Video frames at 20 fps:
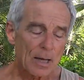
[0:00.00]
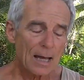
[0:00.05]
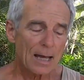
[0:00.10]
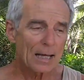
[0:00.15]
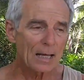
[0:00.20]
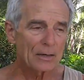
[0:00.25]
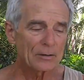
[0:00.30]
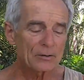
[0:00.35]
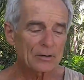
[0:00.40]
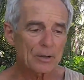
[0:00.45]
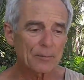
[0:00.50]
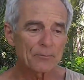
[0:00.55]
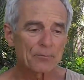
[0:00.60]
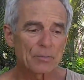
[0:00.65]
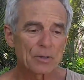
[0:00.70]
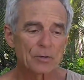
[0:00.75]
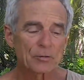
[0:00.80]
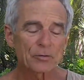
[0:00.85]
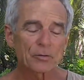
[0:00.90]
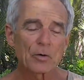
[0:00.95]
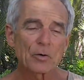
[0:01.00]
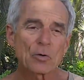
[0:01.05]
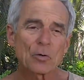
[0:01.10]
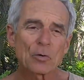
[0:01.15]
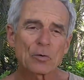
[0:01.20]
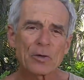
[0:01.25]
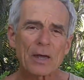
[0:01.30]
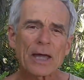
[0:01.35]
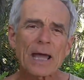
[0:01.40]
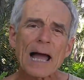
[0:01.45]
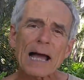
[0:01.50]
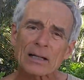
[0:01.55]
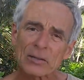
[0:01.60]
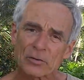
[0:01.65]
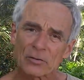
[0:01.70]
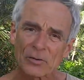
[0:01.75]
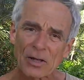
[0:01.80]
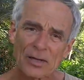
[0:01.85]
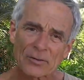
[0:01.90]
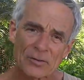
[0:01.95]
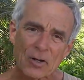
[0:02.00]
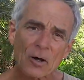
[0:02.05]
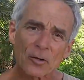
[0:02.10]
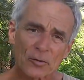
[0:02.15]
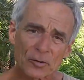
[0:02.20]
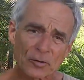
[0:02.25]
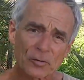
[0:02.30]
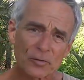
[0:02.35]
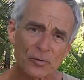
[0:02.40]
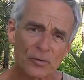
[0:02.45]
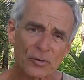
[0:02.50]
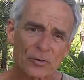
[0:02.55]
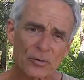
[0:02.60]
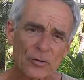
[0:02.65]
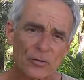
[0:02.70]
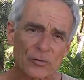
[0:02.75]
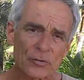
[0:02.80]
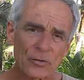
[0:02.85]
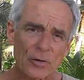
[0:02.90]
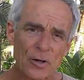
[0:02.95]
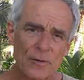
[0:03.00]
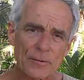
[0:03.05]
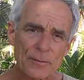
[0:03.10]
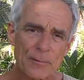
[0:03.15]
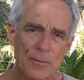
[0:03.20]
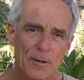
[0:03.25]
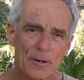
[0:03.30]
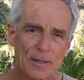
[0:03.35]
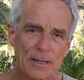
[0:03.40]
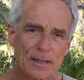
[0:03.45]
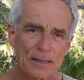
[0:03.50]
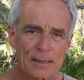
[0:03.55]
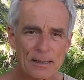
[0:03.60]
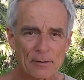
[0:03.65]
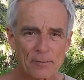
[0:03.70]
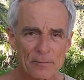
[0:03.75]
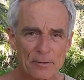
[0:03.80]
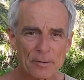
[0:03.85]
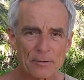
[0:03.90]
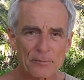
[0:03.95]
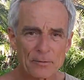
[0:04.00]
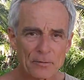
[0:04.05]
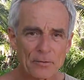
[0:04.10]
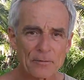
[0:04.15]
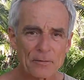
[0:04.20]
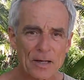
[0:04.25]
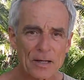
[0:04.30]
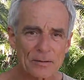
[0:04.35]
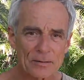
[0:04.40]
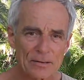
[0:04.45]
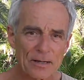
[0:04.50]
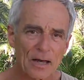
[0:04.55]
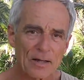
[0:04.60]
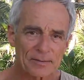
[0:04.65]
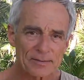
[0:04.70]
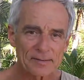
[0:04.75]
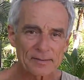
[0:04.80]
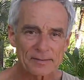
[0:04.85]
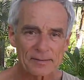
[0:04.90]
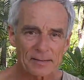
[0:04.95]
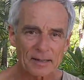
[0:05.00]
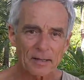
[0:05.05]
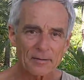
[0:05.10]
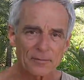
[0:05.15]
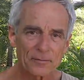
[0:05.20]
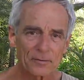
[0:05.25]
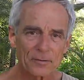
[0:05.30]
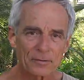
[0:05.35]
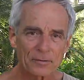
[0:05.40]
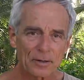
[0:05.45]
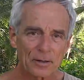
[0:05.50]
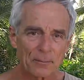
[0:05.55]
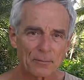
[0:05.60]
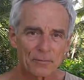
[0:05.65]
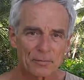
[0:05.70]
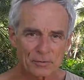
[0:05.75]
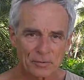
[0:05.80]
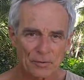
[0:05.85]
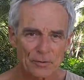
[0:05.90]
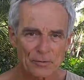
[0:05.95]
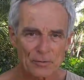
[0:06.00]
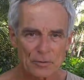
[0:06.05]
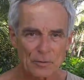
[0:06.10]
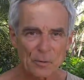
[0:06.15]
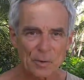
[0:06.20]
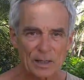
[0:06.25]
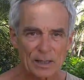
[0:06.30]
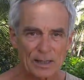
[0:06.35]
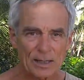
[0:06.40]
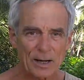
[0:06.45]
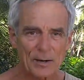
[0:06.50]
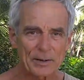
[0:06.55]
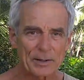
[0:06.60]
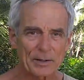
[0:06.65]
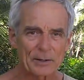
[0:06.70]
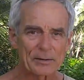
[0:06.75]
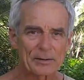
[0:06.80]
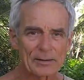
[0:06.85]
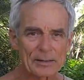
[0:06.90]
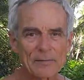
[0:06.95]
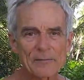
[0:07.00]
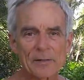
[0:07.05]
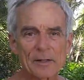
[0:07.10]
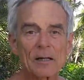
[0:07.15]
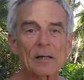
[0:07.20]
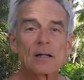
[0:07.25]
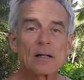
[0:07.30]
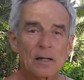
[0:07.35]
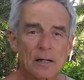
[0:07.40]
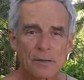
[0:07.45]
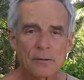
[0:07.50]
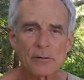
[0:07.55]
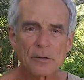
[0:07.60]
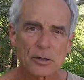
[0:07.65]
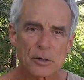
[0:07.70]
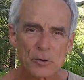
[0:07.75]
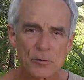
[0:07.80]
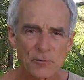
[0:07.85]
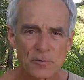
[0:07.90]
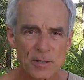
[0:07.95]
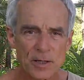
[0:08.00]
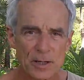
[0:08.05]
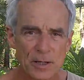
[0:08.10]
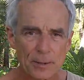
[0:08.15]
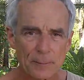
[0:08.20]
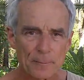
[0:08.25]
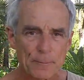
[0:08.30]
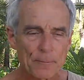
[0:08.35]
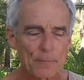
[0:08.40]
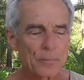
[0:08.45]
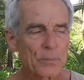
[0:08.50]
And so they act as antioxidants on the body and get rid of all of that nasty stuff, and so that you can carry on living and rejuvenating.